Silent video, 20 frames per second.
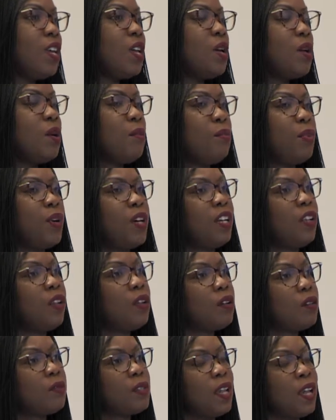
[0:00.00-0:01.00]
But a lot
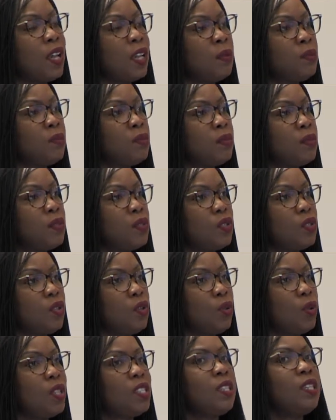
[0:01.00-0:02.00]
of times,
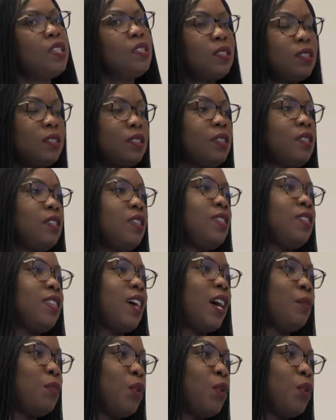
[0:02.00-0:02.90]
it's easy to see that,